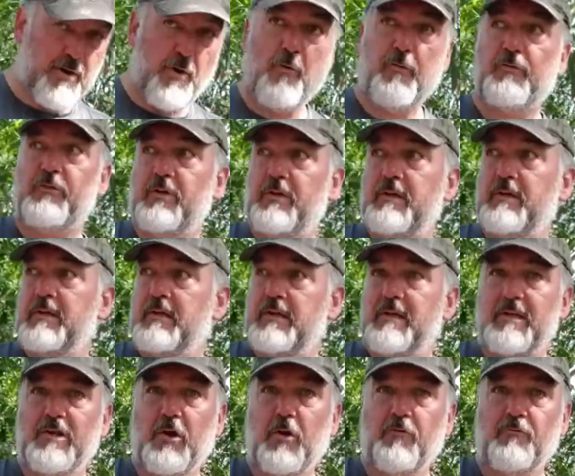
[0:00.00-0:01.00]
don't
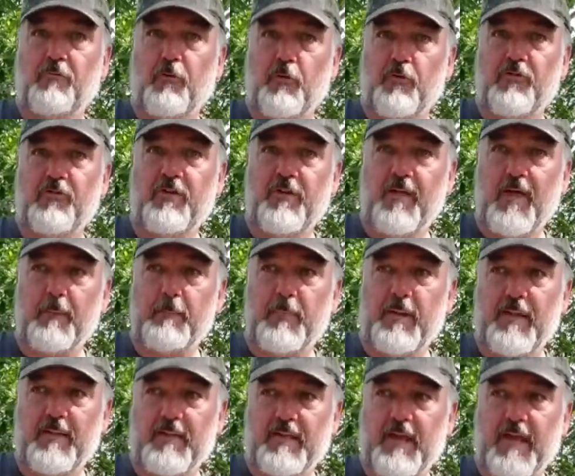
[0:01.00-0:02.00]
foresee that
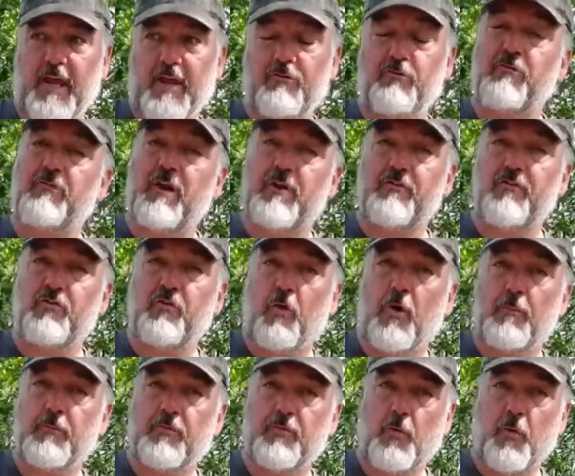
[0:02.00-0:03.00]
being the case. We've got
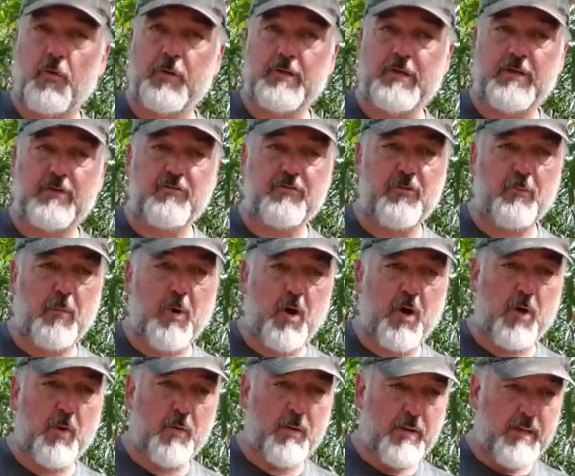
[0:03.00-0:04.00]
storms rolling in
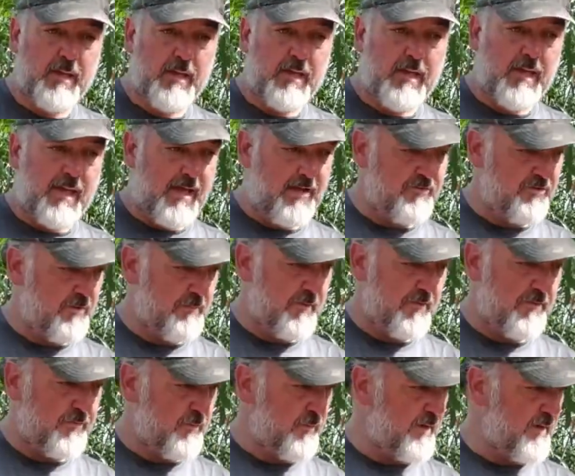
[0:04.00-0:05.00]
tomorrow. Actually
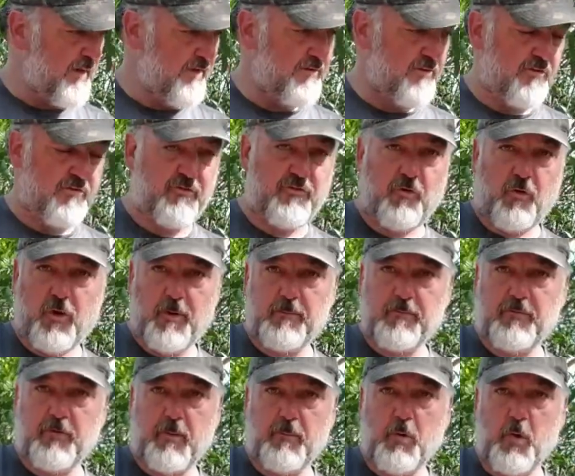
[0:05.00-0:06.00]
about 3 days of
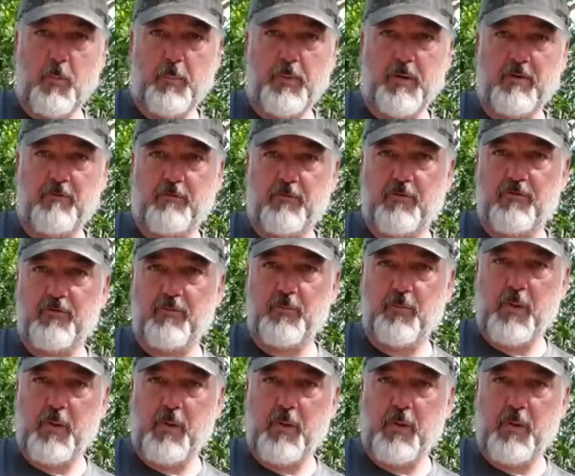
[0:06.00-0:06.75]
storms, so I'm hoping for some